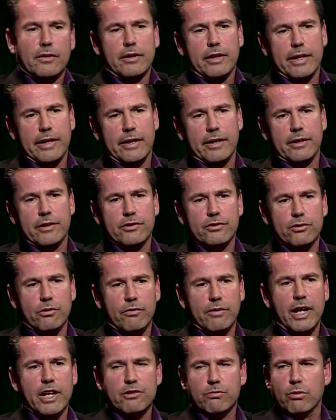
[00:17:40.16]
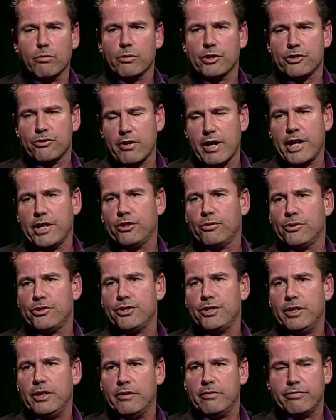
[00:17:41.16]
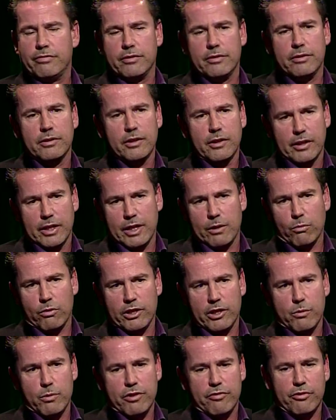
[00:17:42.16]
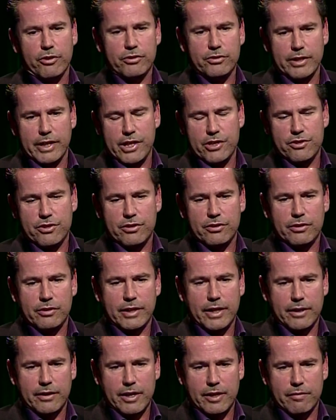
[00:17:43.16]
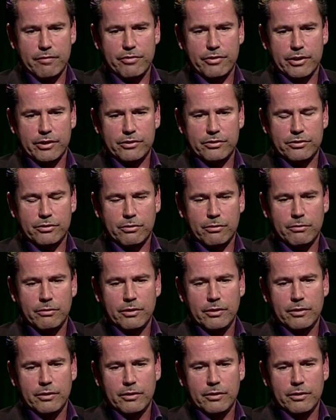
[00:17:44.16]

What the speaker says: And so that's what we're trying to achieve, and working with First Nations and that kind of thing. So